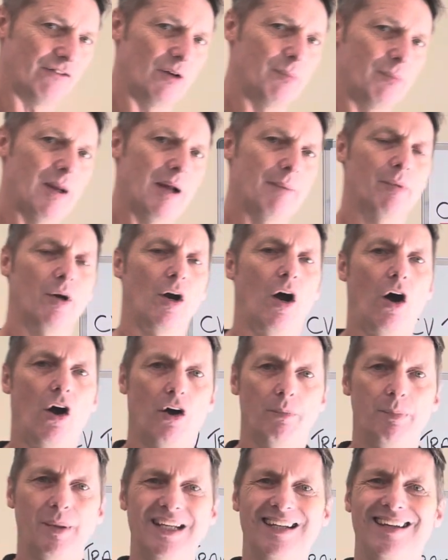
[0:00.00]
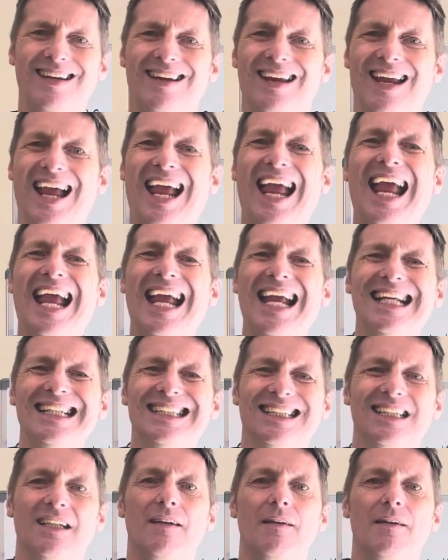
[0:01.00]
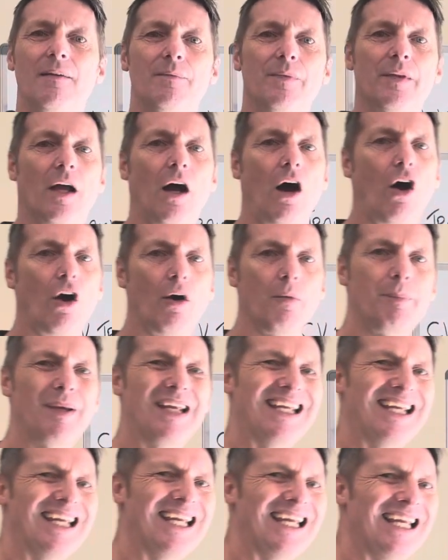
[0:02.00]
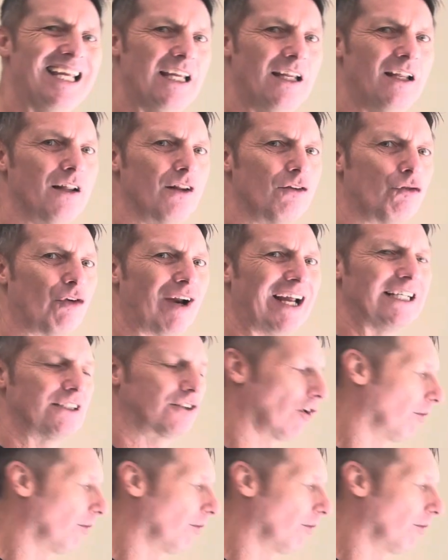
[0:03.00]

Remember, RPE 8, RPE, rate